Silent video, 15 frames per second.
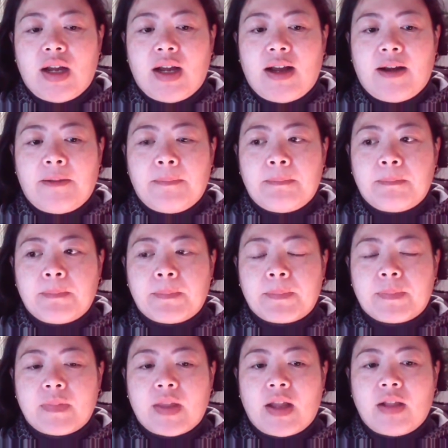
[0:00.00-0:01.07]
um,
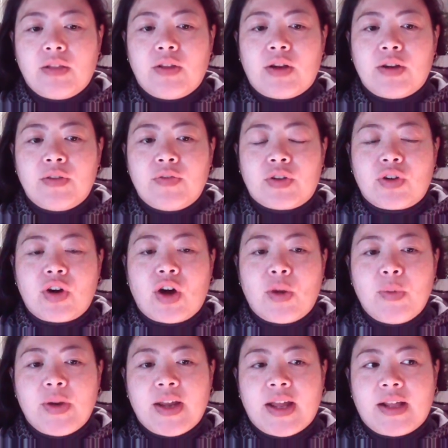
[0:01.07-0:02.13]
a lot of the
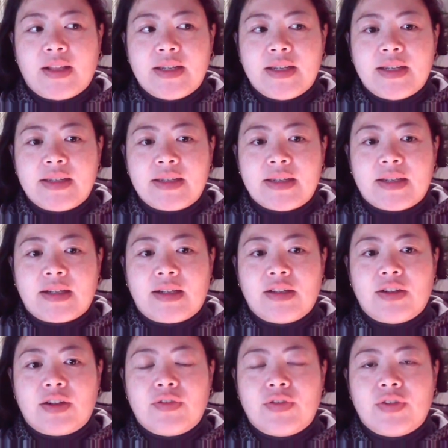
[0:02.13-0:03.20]
commonalities, a
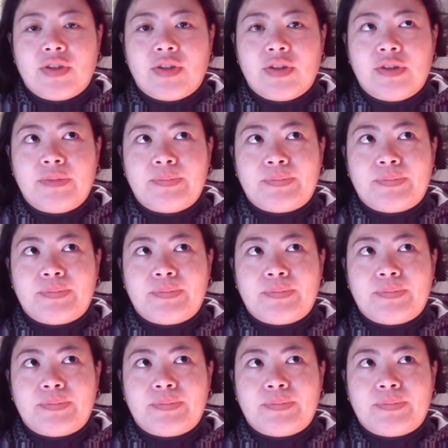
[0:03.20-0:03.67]
lot of the